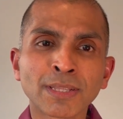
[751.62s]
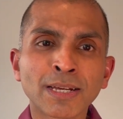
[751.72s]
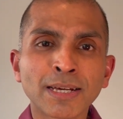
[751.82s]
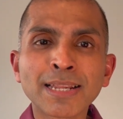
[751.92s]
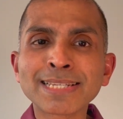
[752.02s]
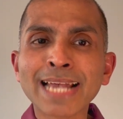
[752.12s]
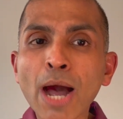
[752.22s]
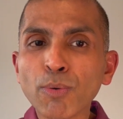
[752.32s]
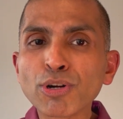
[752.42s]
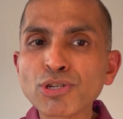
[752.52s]
It is
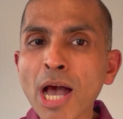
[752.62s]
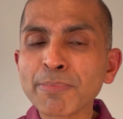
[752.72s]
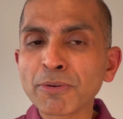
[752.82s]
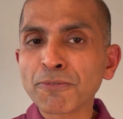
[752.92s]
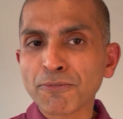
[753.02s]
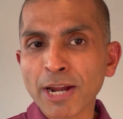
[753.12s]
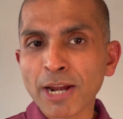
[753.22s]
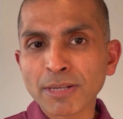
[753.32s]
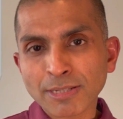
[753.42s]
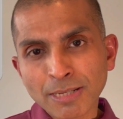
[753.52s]
our job to
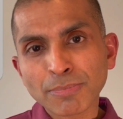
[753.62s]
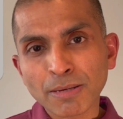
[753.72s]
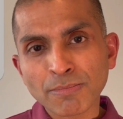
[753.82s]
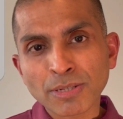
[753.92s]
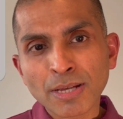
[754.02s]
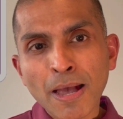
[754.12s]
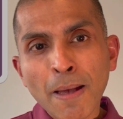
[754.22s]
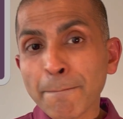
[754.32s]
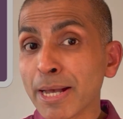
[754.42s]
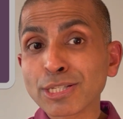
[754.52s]
frame the symptoms
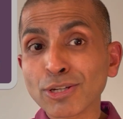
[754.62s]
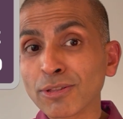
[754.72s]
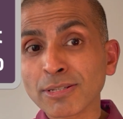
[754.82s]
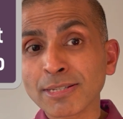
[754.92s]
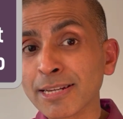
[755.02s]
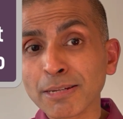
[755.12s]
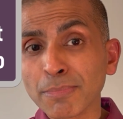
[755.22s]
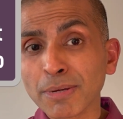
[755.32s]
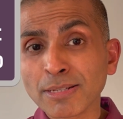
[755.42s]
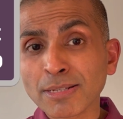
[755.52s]
based on the
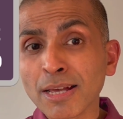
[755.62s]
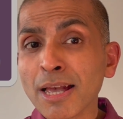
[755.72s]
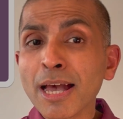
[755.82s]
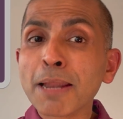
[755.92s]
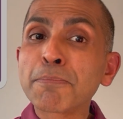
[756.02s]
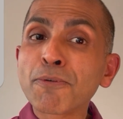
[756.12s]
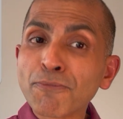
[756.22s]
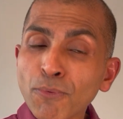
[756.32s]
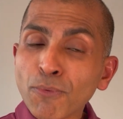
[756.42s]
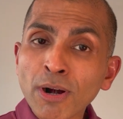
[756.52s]
sentiments and
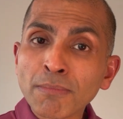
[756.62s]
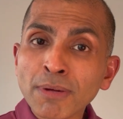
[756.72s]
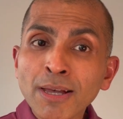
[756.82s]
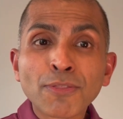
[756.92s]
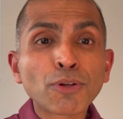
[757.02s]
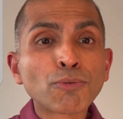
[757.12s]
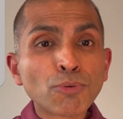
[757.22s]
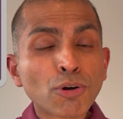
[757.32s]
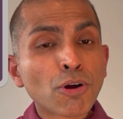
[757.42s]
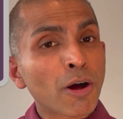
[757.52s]
perform the
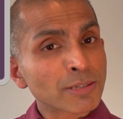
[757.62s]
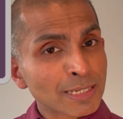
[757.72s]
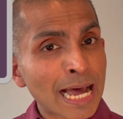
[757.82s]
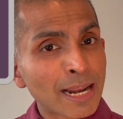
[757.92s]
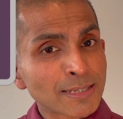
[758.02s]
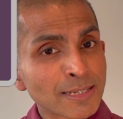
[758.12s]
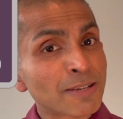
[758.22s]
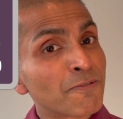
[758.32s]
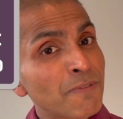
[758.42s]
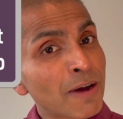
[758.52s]
root cause analysis
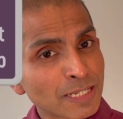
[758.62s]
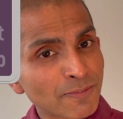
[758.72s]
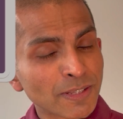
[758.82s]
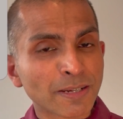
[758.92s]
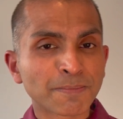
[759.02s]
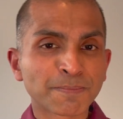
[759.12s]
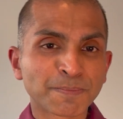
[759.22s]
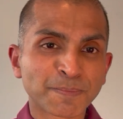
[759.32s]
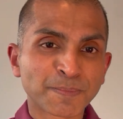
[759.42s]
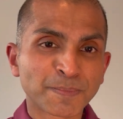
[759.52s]
effectively.
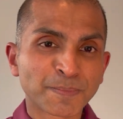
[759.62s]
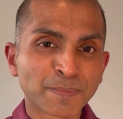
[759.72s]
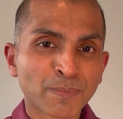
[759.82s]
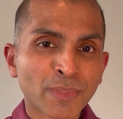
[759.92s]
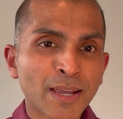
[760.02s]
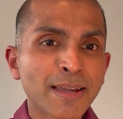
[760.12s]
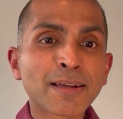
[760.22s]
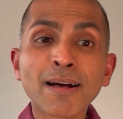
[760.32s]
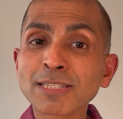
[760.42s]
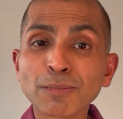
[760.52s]
A
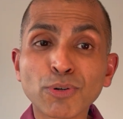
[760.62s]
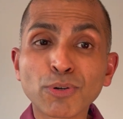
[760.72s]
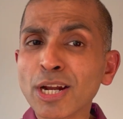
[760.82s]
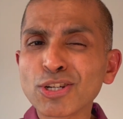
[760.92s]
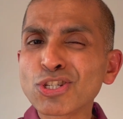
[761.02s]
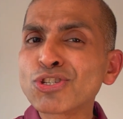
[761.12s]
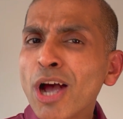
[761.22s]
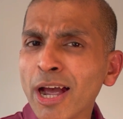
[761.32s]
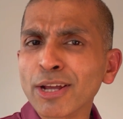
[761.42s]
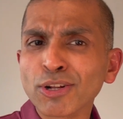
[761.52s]
customer is our
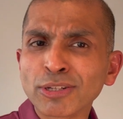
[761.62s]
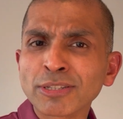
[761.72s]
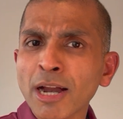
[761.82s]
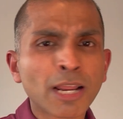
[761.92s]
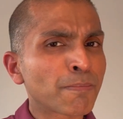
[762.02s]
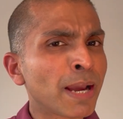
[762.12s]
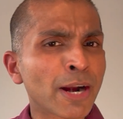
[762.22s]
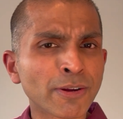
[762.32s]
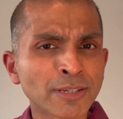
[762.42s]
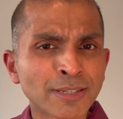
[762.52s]
child, not our
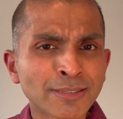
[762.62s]
parent.